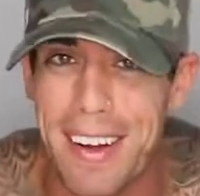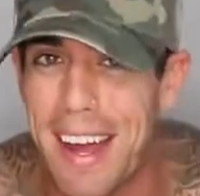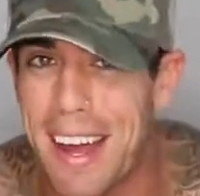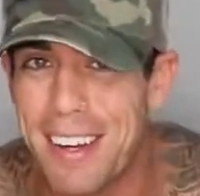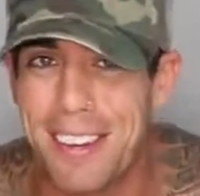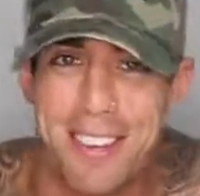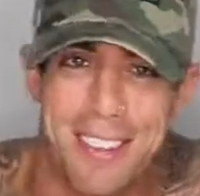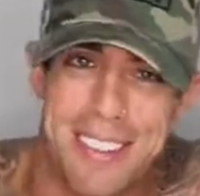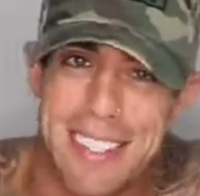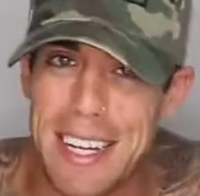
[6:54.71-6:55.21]

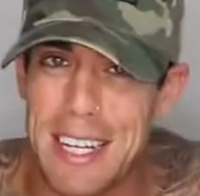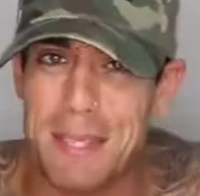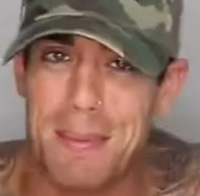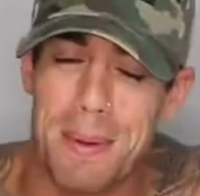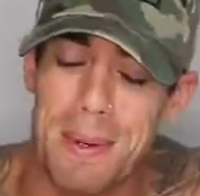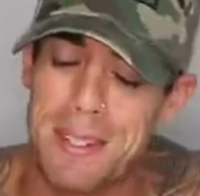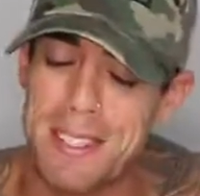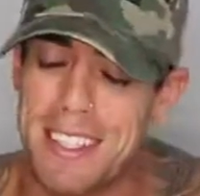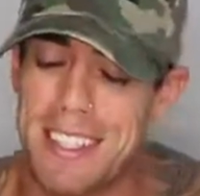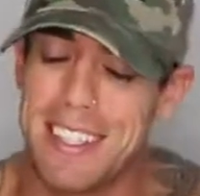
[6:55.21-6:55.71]
natural test
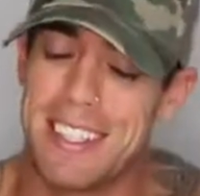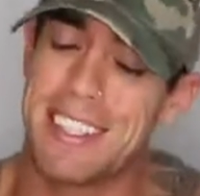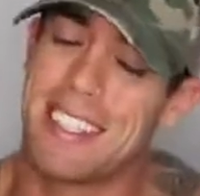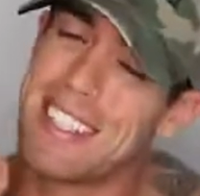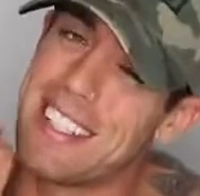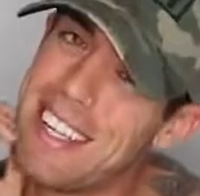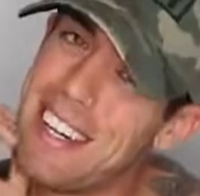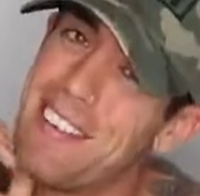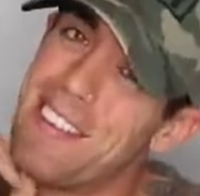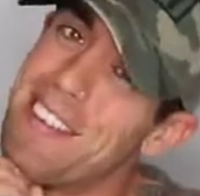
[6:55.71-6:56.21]
boosters
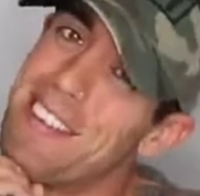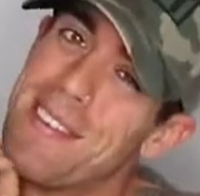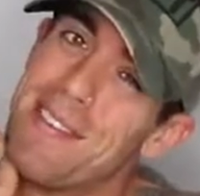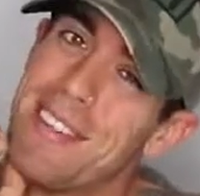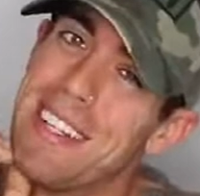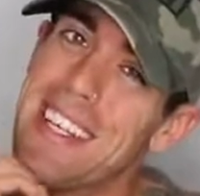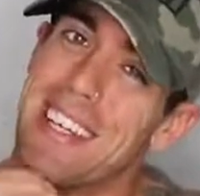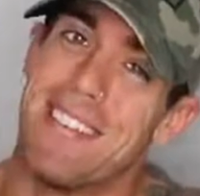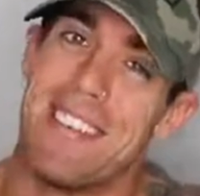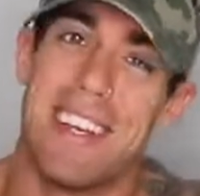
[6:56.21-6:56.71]
because I don't really
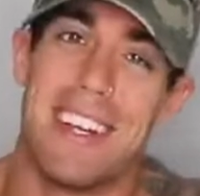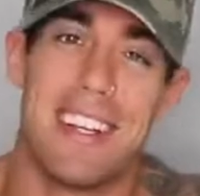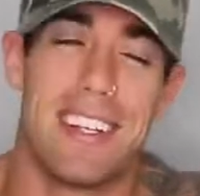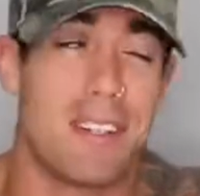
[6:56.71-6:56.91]
believe in it.